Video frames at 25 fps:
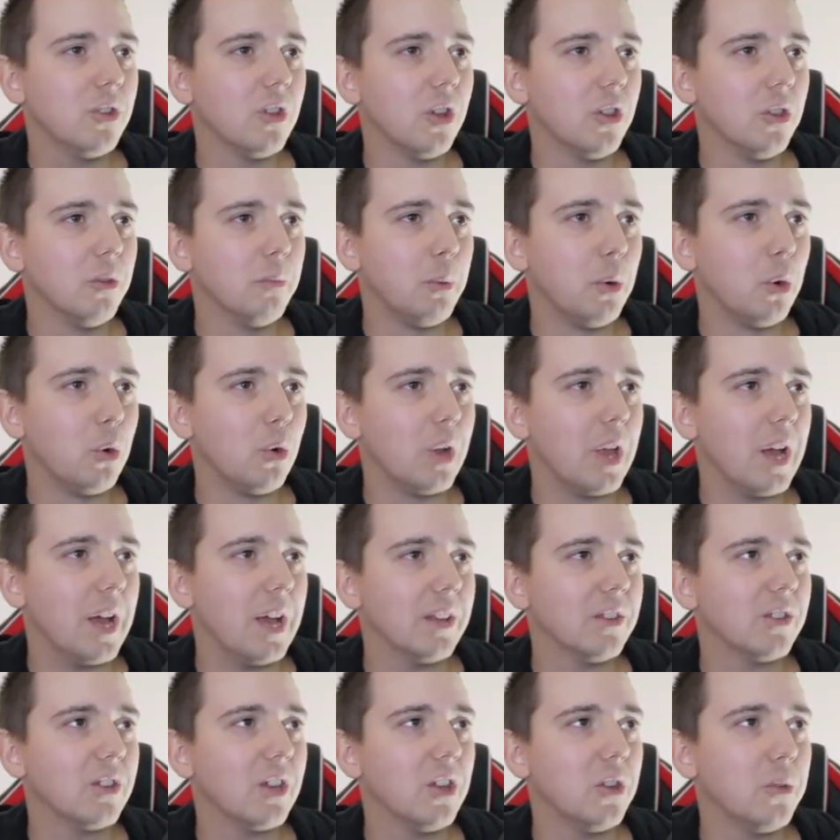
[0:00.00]
on the ball
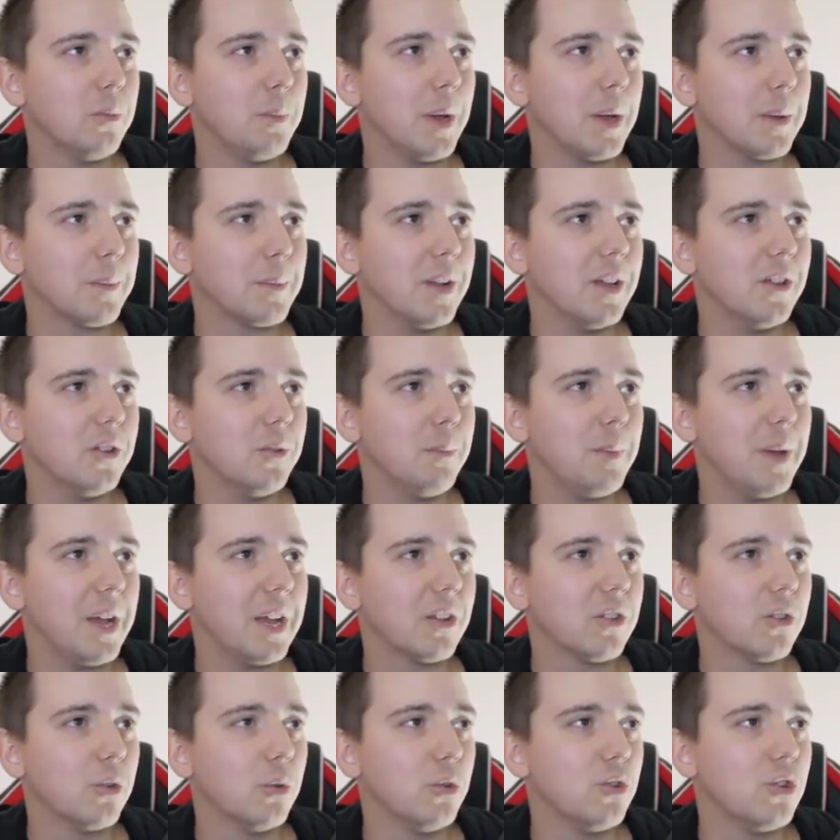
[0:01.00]
at centre-back, plays it
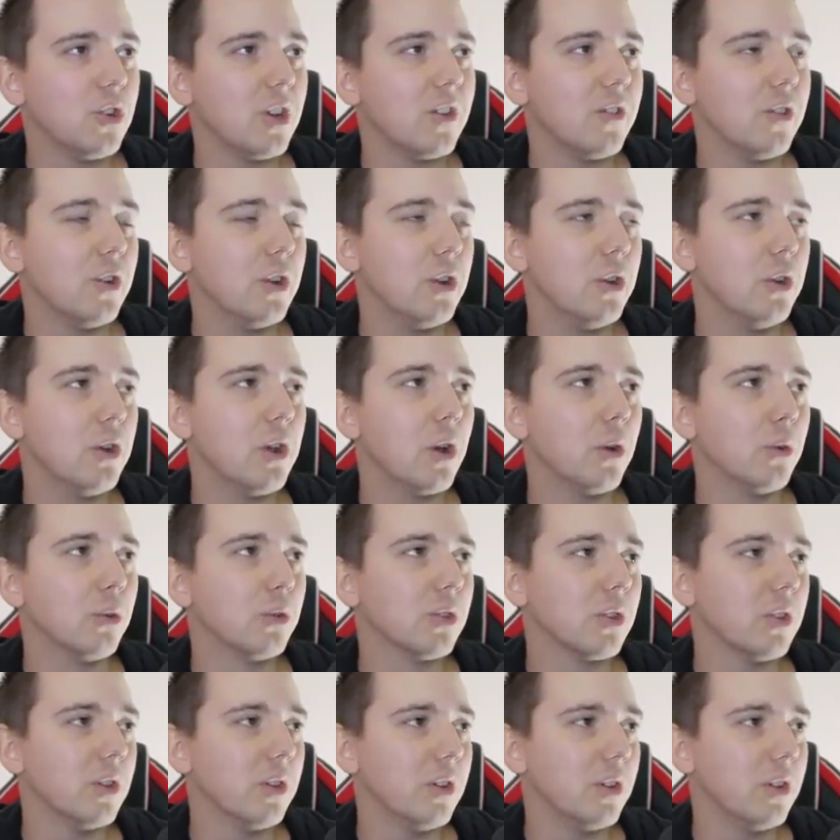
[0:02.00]
back to Ajiri, who goes
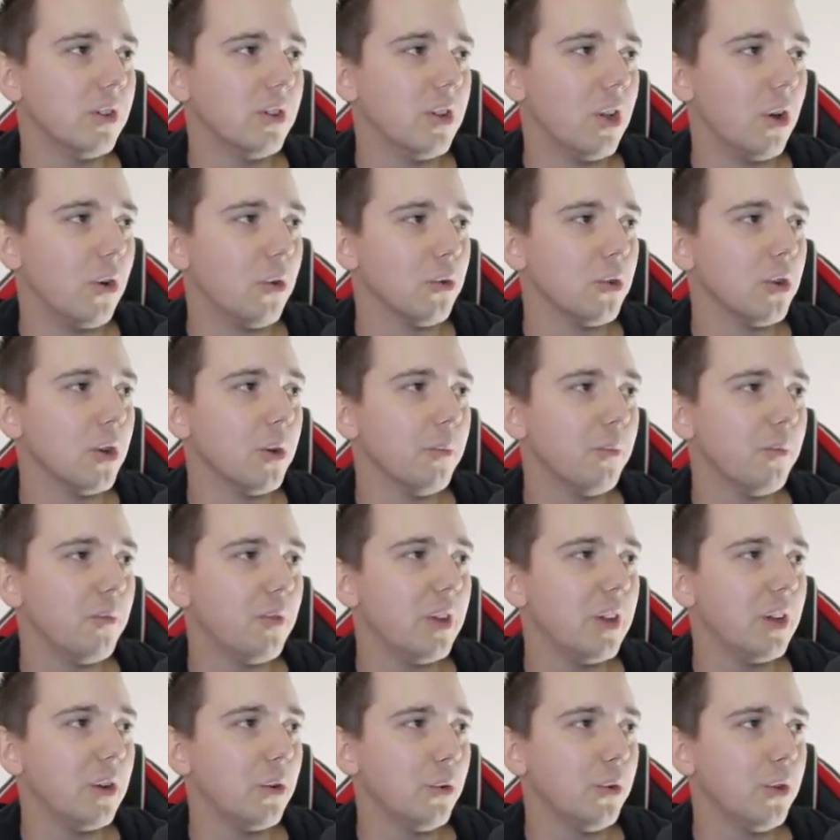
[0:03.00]
long
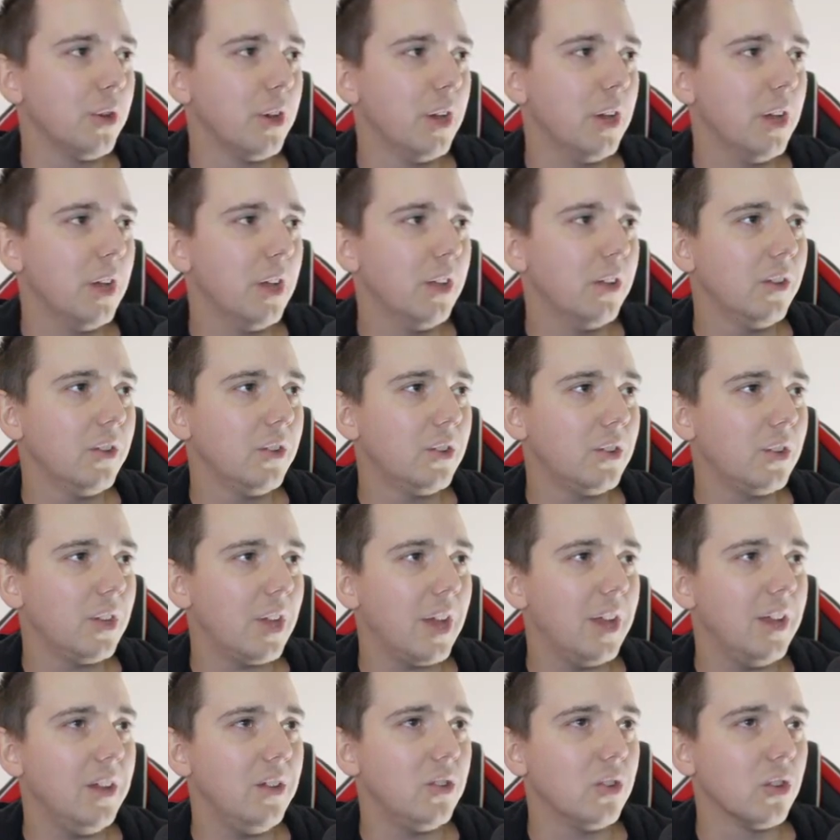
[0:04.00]
upfield.
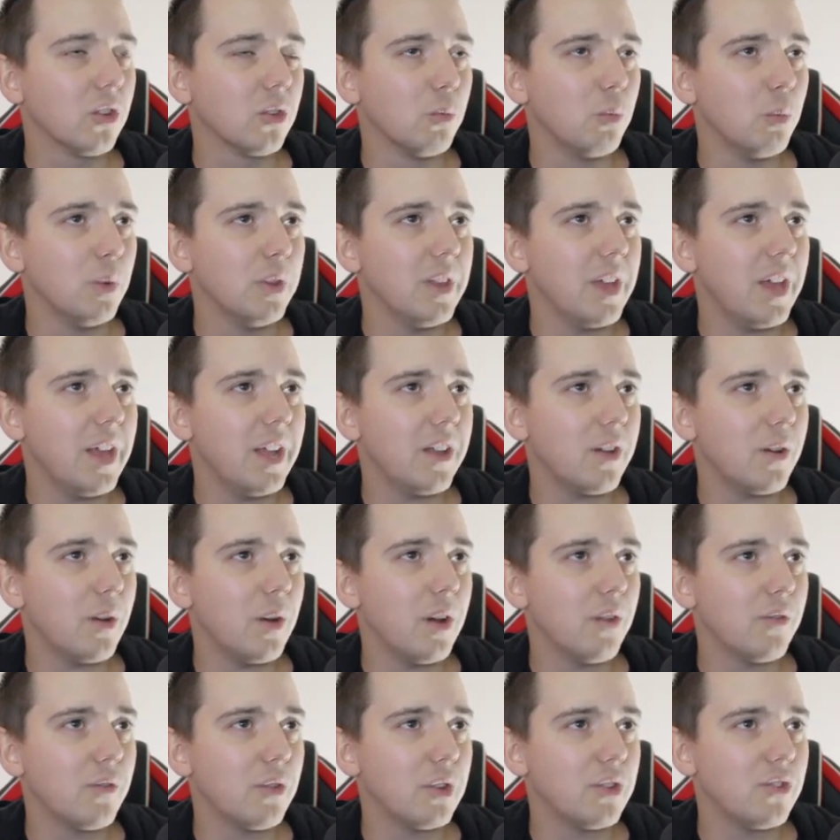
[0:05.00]
Tate doesn't win the header,
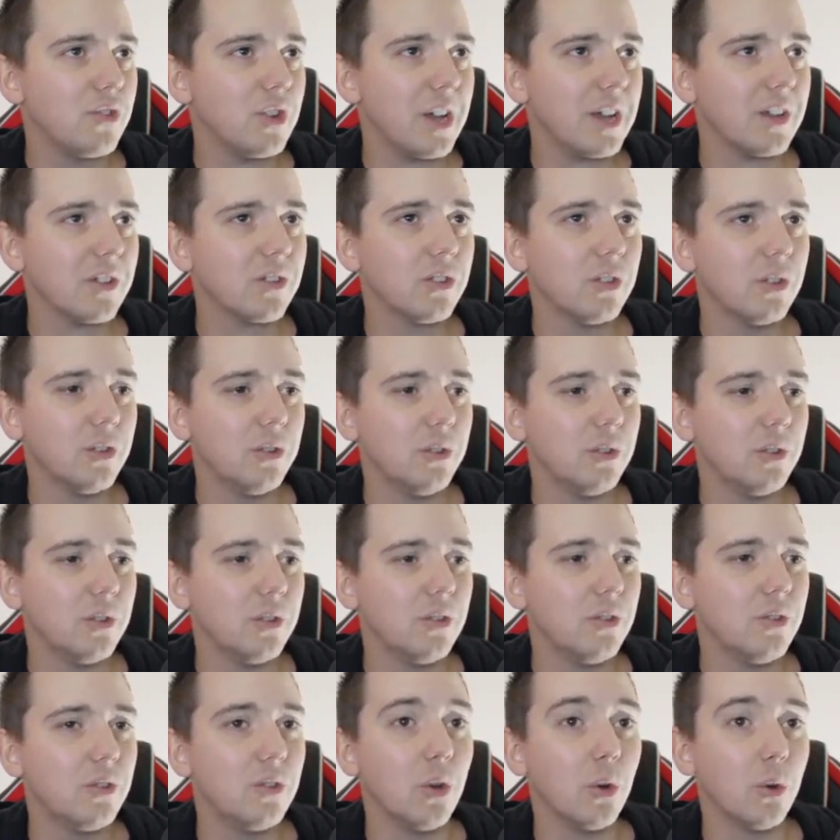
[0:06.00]
however. Jackson
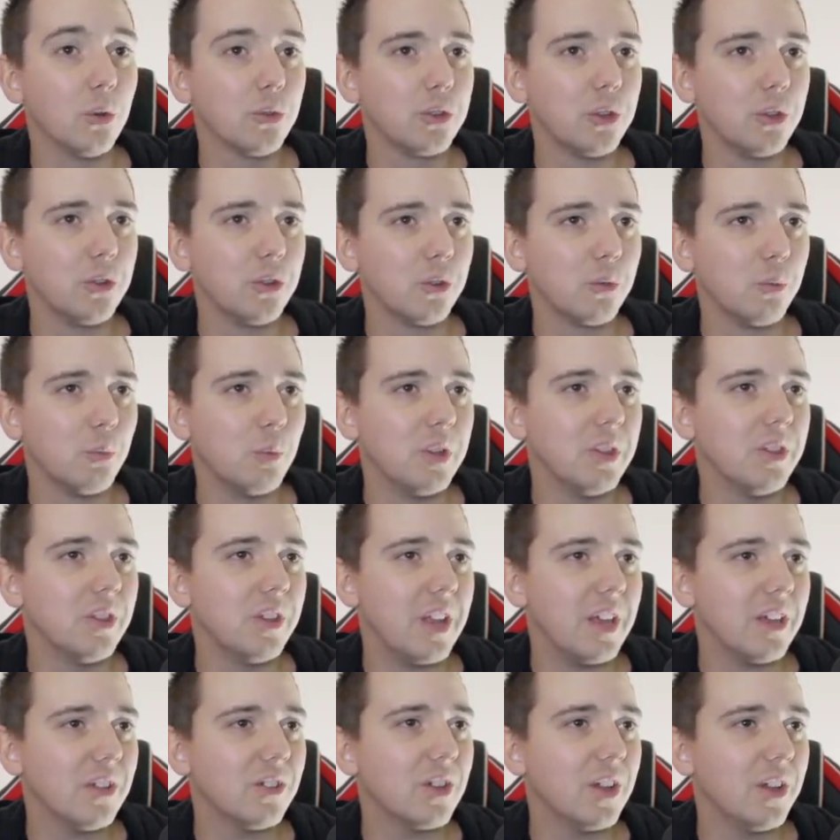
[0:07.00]
also doesn't win the
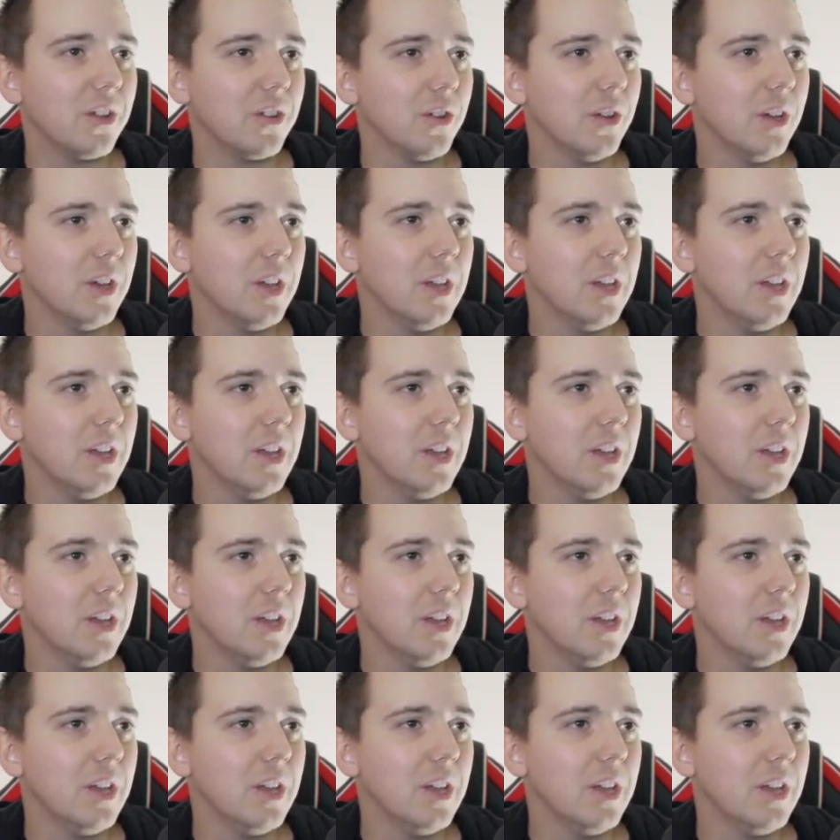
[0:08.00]
next header.